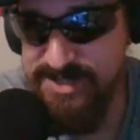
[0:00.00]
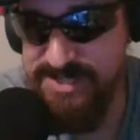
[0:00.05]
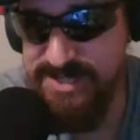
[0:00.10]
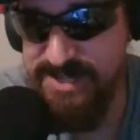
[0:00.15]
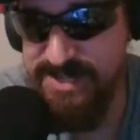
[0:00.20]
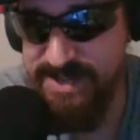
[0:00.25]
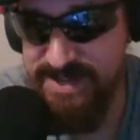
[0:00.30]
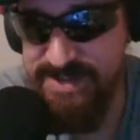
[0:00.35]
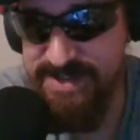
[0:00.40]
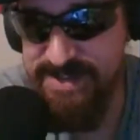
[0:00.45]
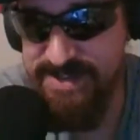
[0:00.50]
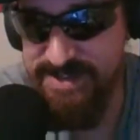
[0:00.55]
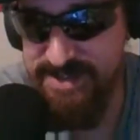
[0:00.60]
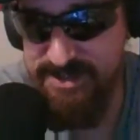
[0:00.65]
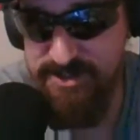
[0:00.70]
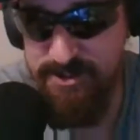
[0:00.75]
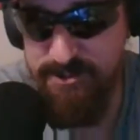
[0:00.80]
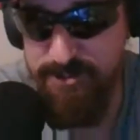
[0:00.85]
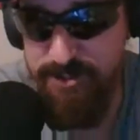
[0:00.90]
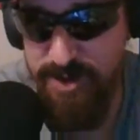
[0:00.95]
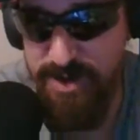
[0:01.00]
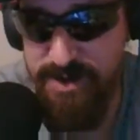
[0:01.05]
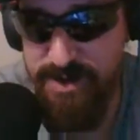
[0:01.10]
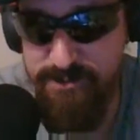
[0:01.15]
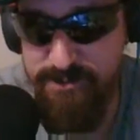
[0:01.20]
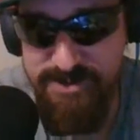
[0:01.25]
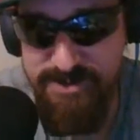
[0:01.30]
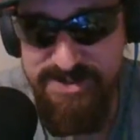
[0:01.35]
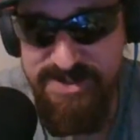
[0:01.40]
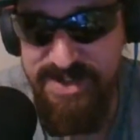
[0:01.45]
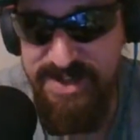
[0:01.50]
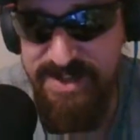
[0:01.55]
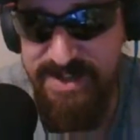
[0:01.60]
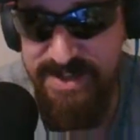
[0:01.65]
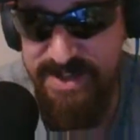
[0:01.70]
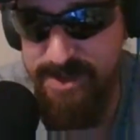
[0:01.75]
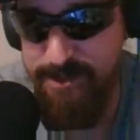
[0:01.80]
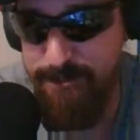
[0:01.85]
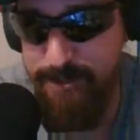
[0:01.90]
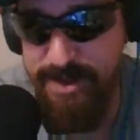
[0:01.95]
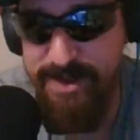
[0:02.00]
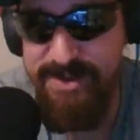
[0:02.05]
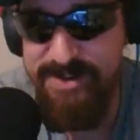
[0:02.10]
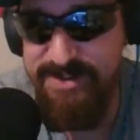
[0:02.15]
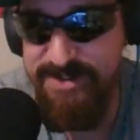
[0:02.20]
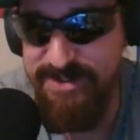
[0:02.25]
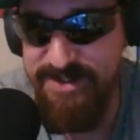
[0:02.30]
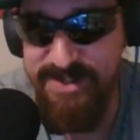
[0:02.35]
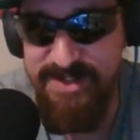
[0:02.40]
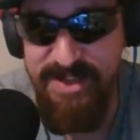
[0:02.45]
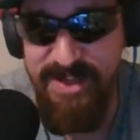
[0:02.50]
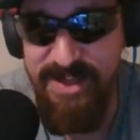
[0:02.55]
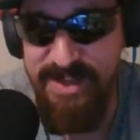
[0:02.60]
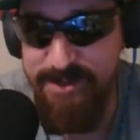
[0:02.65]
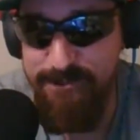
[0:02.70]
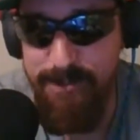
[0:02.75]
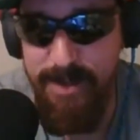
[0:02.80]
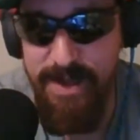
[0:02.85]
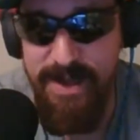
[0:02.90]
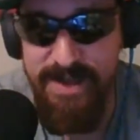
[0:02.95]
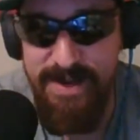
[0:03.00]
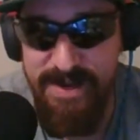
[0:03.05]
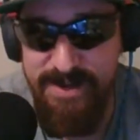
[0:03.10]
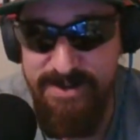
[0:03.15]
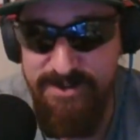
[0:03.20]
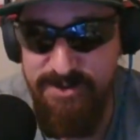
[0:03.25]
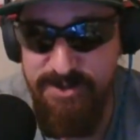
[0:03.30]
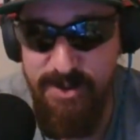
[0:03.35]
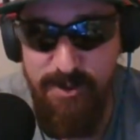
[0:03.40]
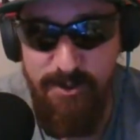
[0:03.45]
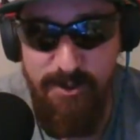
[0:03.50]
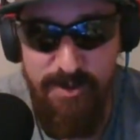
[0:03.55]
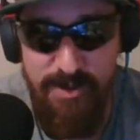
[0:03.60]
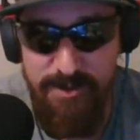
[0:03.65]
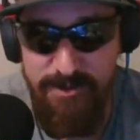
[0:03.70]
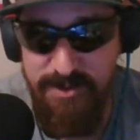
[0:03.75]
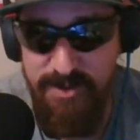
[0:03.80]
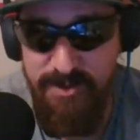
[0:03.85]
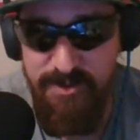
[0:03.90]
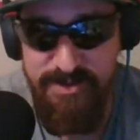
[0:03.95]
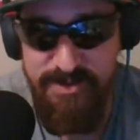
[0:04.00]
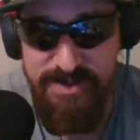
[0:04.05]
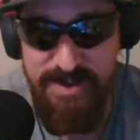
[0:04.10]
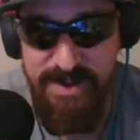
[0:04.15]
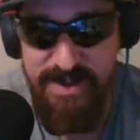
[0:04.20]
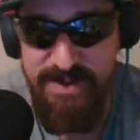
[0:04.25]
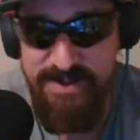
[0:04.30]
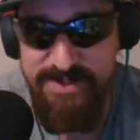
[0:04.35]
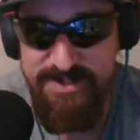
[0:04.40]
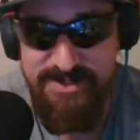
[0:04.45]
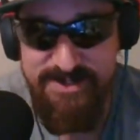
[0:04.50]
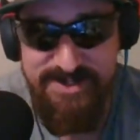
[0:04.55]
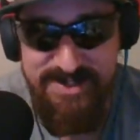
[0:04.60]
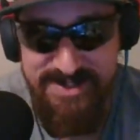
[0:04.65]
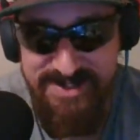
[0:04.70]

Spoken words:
seed, and then your brain was like immediately like, man, I don't know where I'm going next.